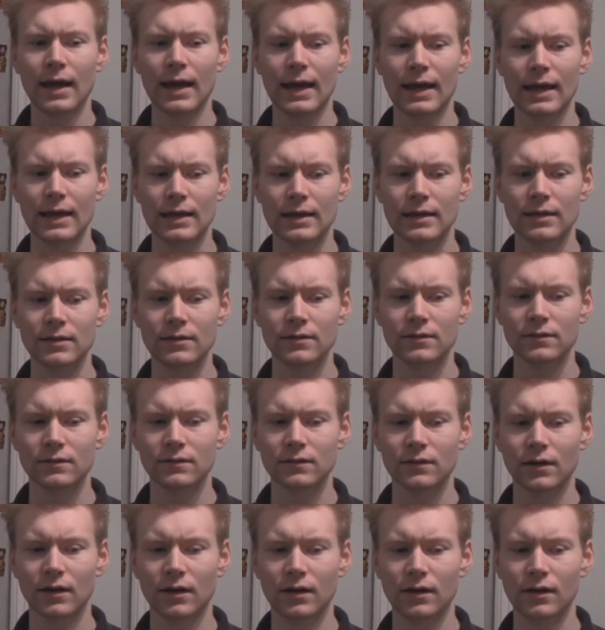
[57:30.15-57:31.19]
And
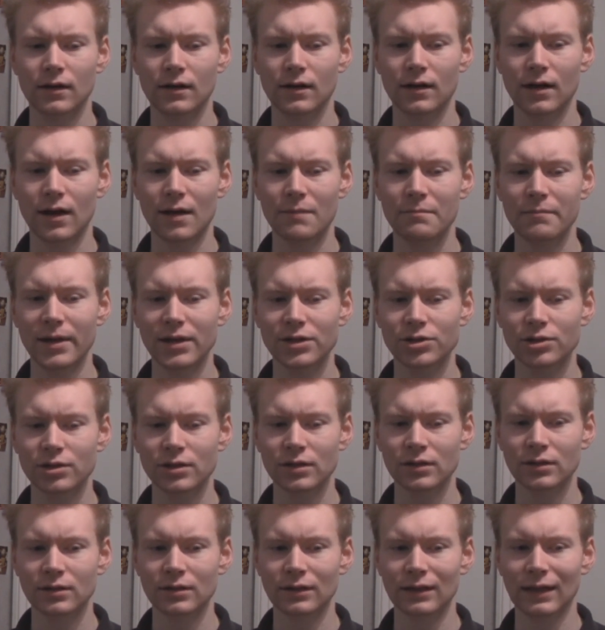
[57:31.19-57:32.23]
I
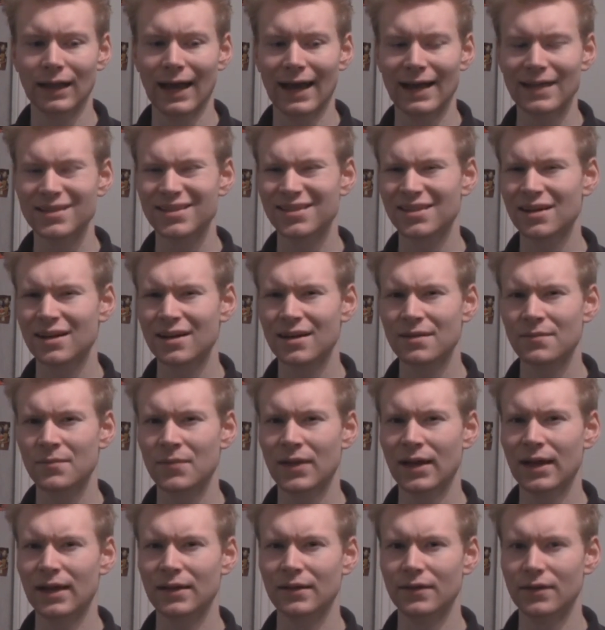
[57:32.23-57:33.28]
mentioned last time
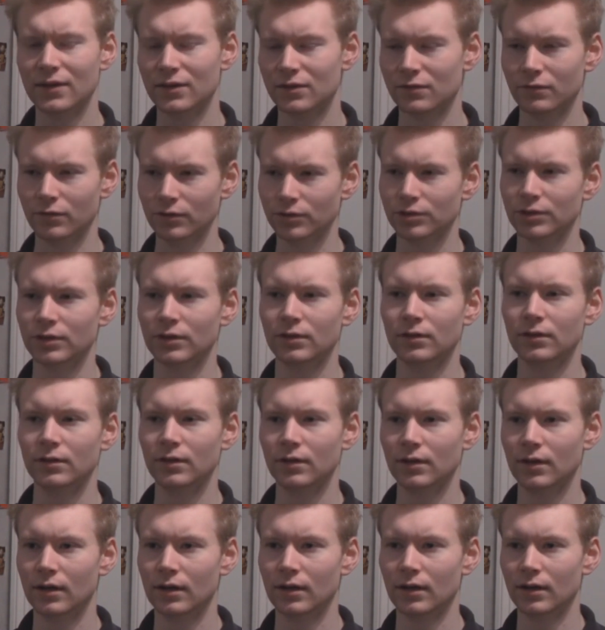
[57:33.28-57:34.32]
that this version
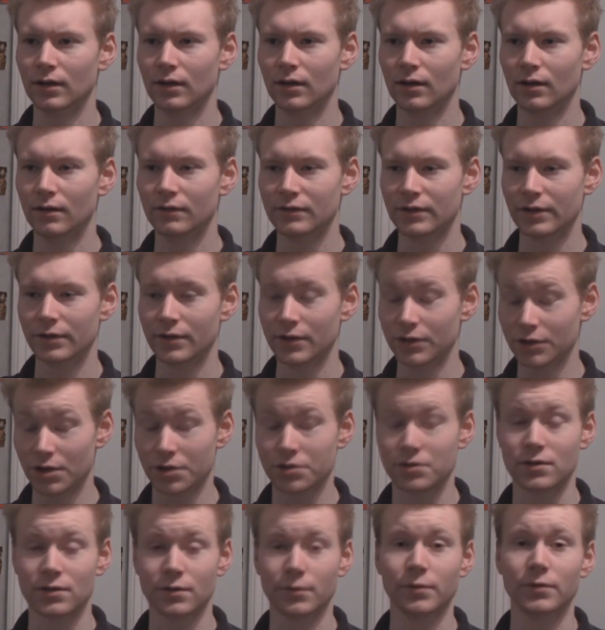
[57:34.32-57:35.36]
of Terry, the
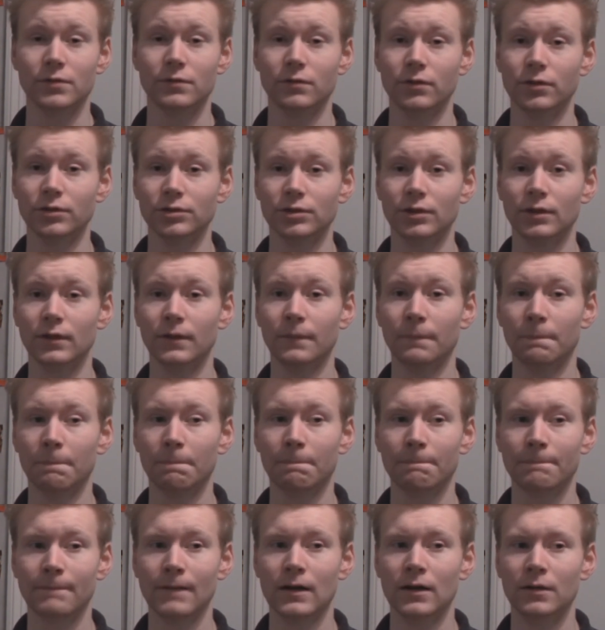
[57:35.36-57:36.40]
Justice Lord version,
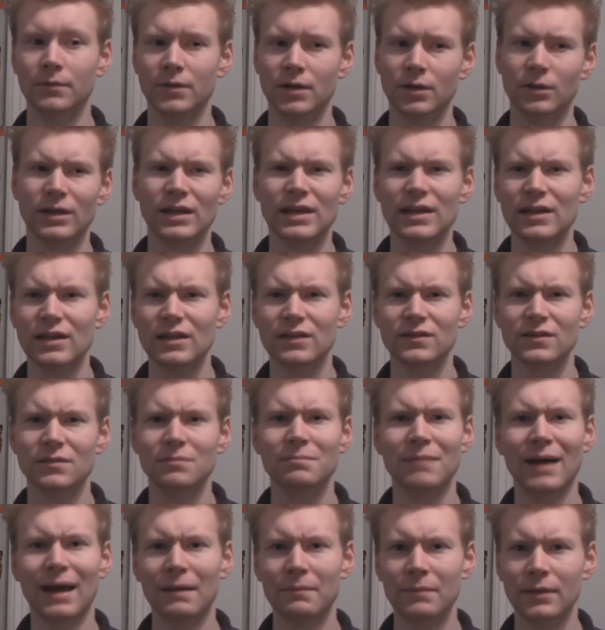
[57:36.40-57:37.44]
you know, he
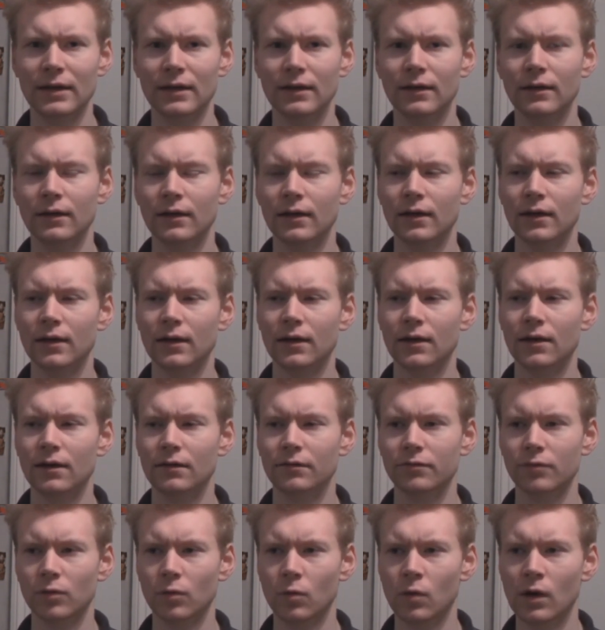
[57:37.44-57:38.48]
isn't Batman
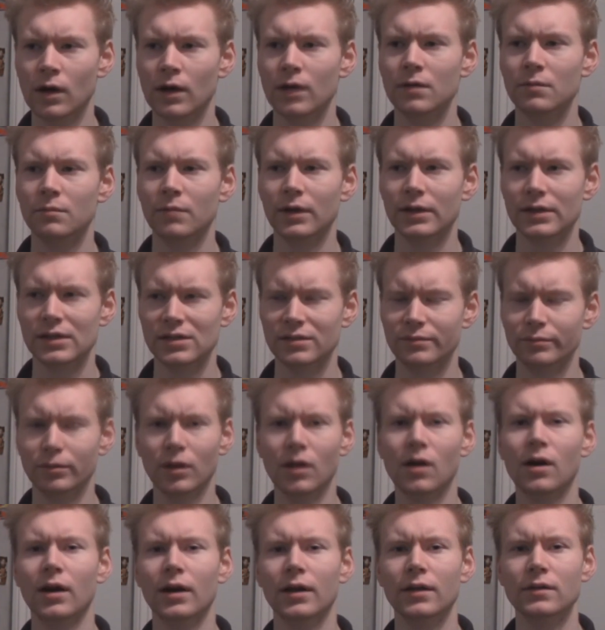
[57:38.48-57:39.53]
for one, but he's
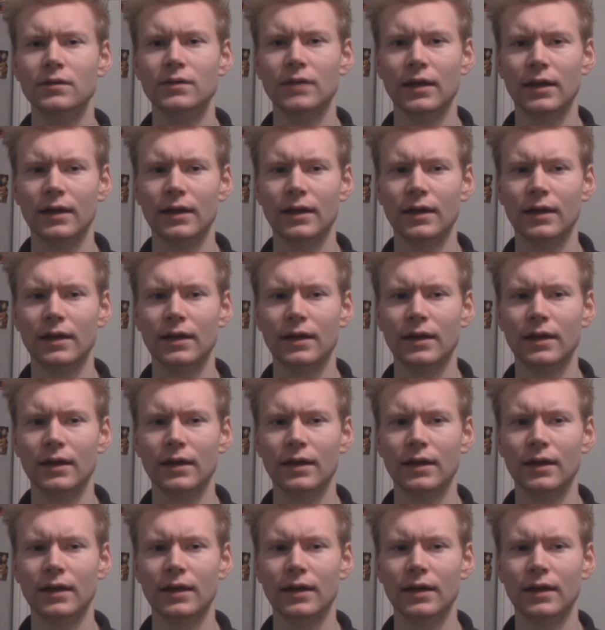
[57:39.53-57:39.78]
blonde.